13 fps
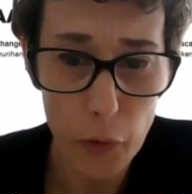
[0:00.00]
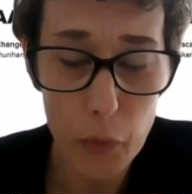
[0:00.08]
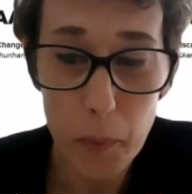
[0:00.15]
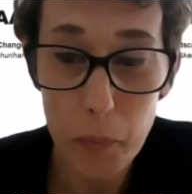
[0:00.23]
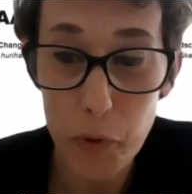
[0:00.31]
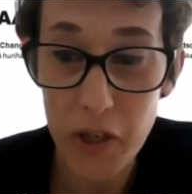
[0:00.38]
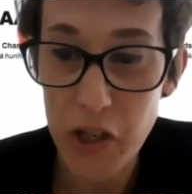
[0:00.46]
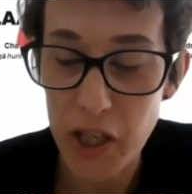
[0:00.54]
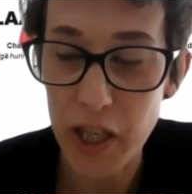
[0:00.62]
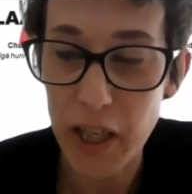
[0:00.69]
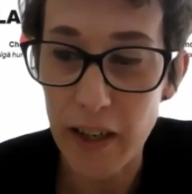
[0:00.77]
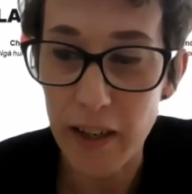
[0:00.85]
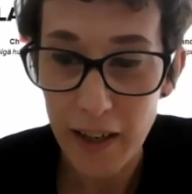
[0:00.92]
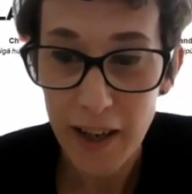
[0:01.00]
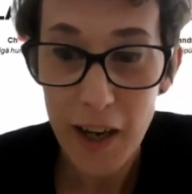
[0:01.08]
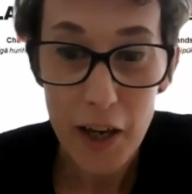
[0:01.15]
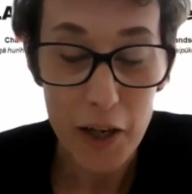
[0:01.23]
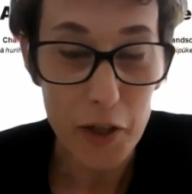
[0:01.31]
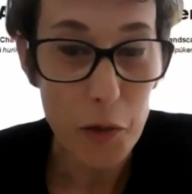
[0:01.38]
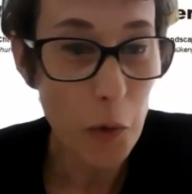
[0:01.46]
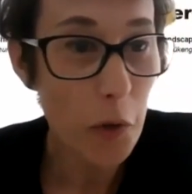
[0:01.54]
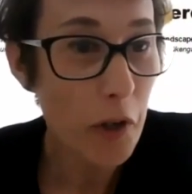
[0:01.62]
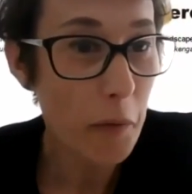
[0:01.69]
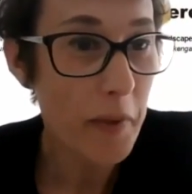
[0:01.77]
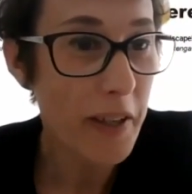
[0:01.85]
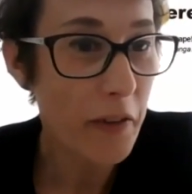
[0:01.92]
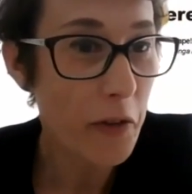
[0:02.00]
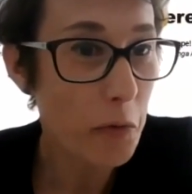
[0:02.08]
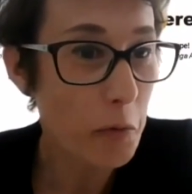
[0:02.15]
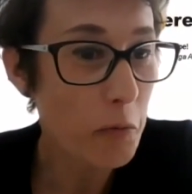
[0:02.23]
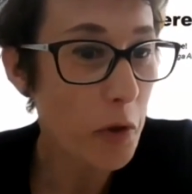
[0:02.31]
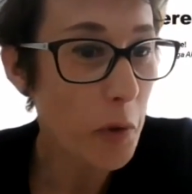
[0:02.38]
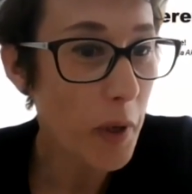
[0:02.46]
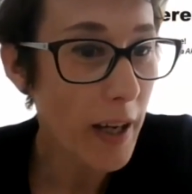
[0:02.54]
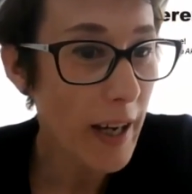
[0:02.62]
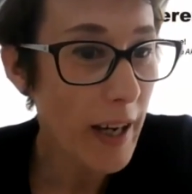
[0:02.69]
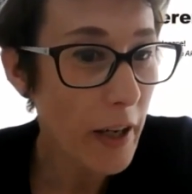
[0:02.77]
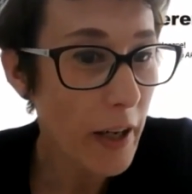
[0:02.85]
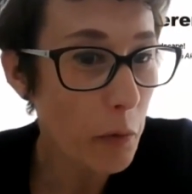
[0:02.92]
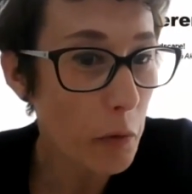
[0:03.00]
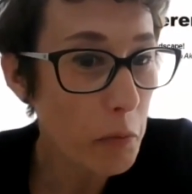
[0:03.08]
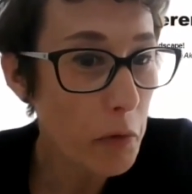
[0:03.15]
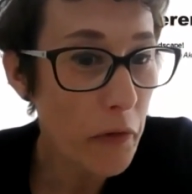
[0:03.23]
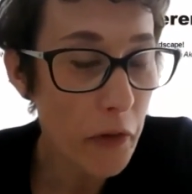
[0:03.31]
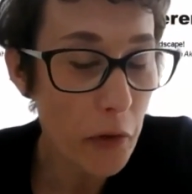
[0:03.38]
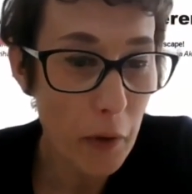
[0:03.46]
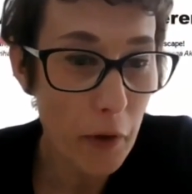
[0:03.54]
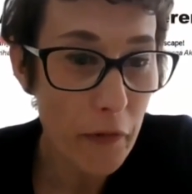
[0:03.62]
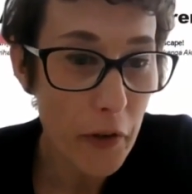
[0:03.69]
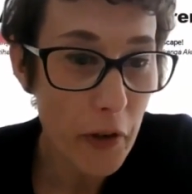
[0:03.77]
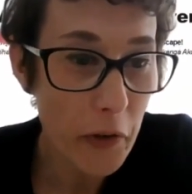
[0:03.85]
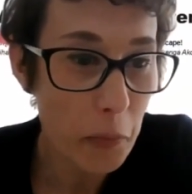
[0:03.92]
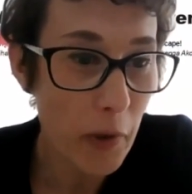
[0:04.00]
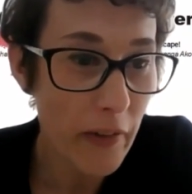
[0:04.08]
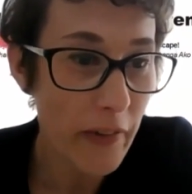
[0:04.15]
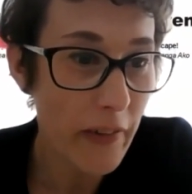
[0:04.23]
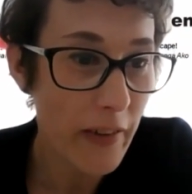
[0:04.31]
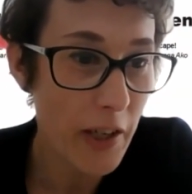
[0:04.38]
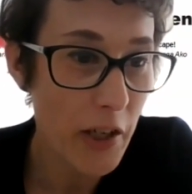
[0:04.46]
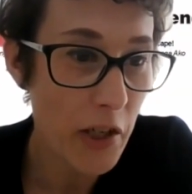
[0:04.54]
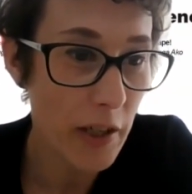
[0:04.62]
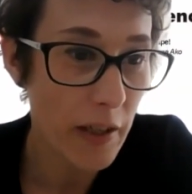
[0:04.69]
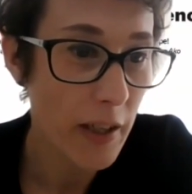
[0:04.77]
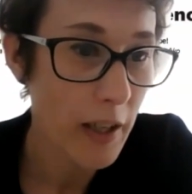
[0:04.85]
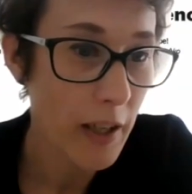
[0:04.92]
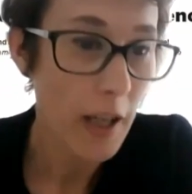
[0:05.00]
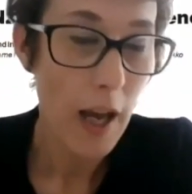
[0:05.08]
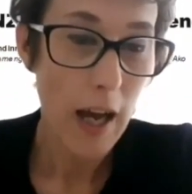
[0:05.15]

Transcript: So we appreciate you all coming into Roomrua, and we'll move to our first presentation.